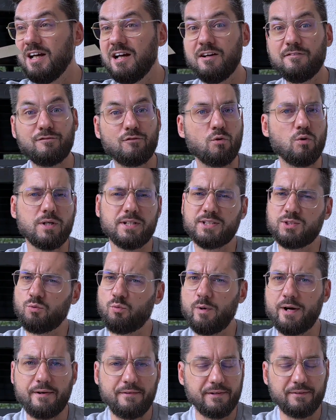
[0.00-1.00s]
Of course,
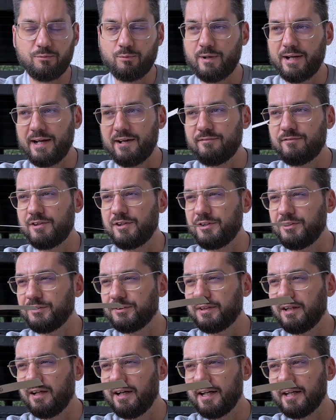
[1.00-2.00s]
wear it whenever
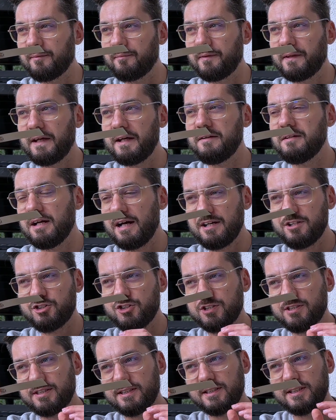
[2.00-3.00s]
you'd like, but I
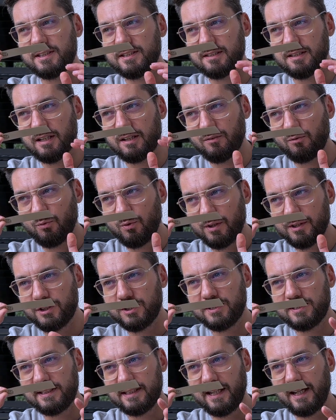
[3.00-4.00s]
just want
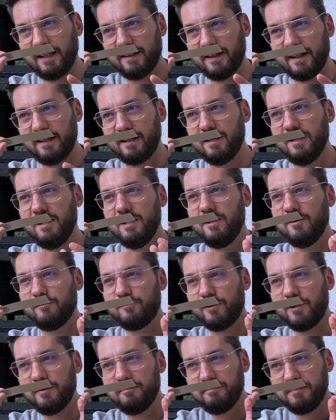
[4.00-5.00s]
to say that
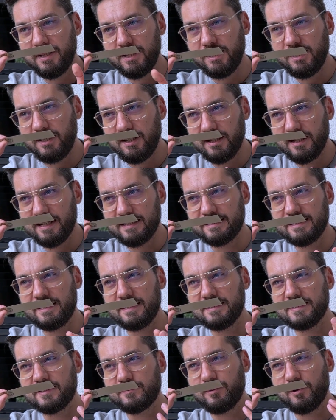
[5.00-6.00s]
for me, as an
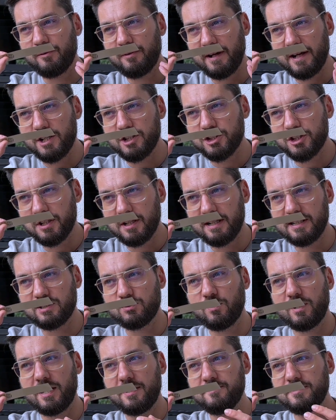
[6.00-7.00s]
inspiration, as
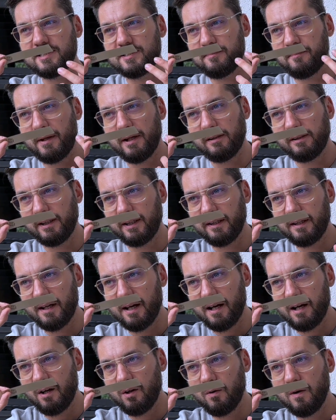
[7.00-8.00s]
what I'm smelling
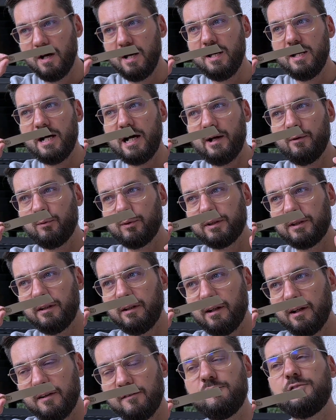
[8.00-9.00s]
now, I would
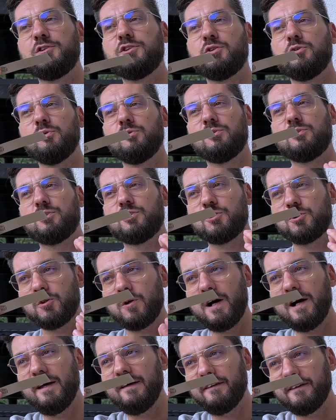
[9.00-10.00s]
love to
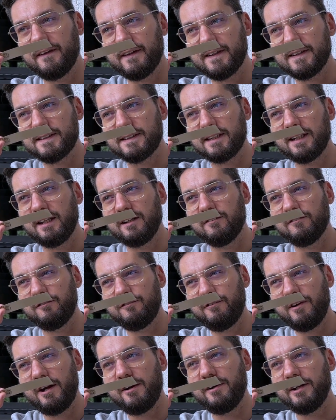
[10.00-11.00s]
try this in
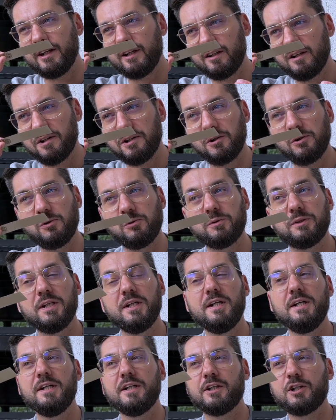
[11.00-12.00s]
very cold,
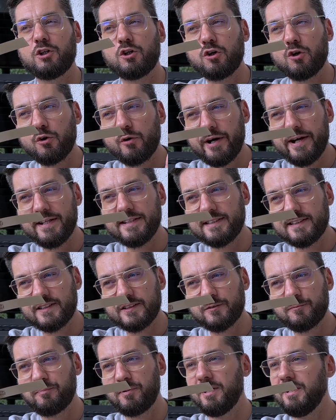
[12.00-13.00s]

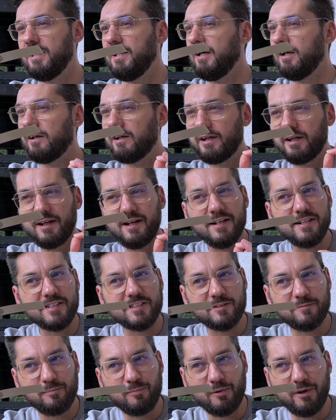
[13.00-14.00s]
crisp, early
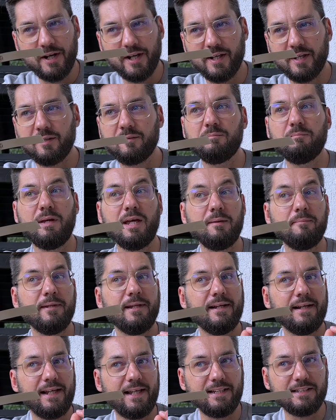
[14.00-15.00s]
spring,
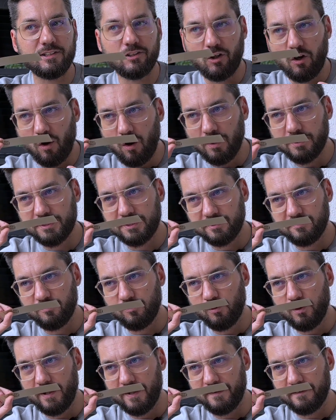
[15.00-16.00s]
maybe late
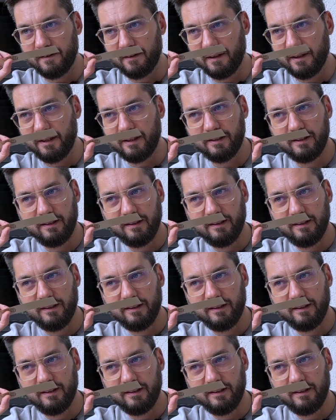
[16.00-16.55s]
autumn weather,